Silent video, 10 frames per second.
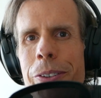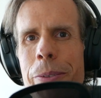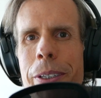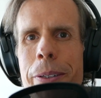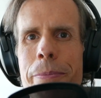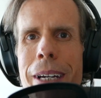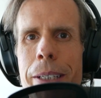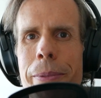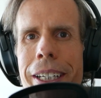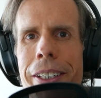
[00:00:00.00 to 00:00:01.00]
from the
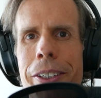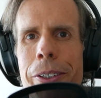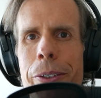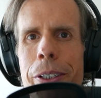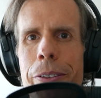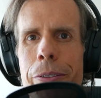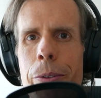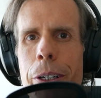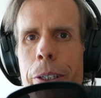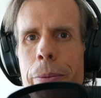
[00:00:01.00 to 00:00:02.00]
Max Planck Institute of
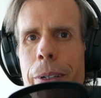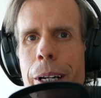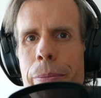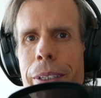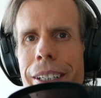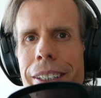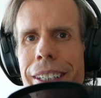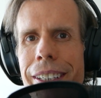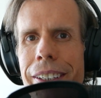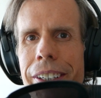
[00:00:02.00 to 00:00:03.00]
Quantum Optics
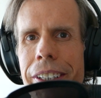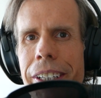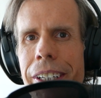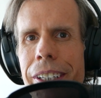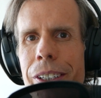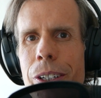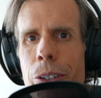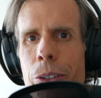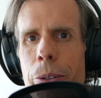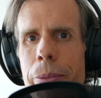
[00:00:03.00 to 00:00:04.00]
in Garching,
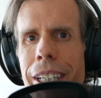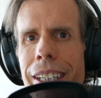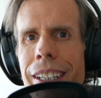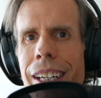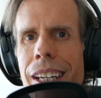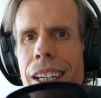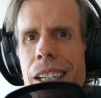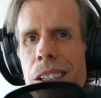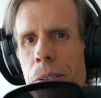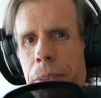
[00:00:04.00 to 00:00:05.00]
Germany.
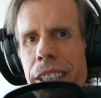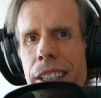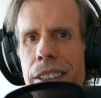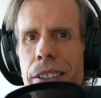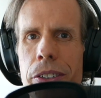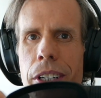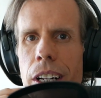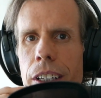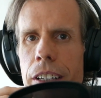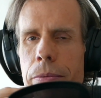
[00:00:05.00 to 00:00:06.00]
And normally on this
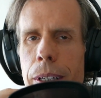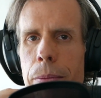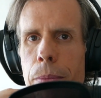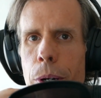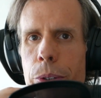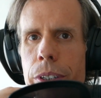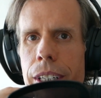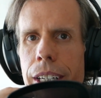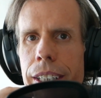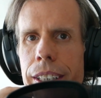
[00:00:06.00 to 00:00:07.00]
channel I've been
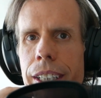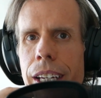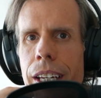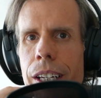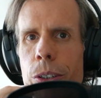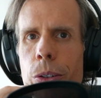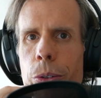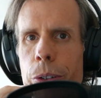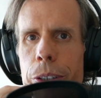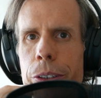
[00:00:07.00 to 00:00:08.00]
posting
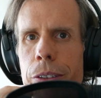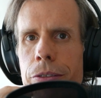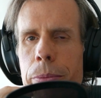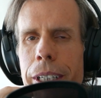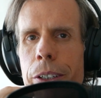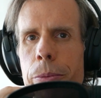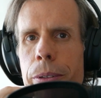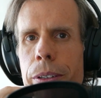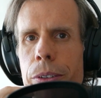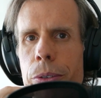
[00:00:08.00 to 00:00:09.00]
tutorials for my
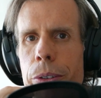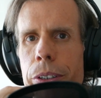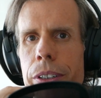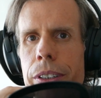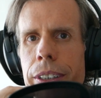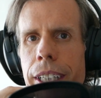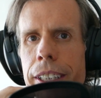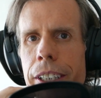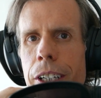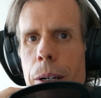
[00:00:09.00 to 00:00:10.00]
open source
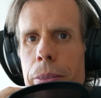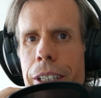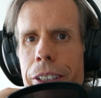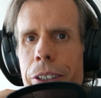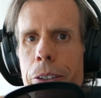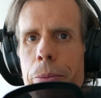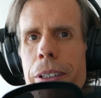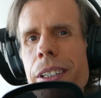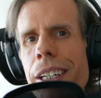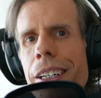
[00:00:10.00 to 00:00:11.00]
nonlinear optics code, but
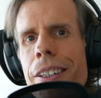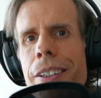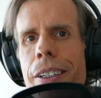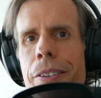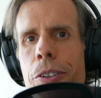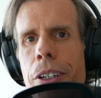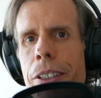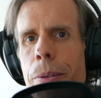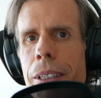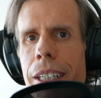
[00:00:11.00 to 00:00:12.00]
today I thought I'd try
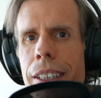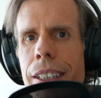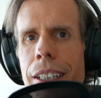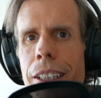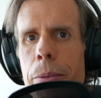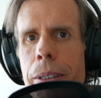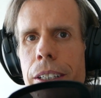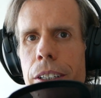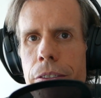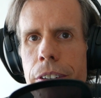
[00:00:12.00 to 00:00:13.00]
something a little
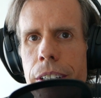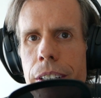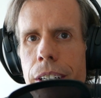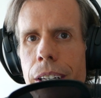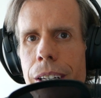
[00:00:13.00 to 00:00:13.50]
bit different.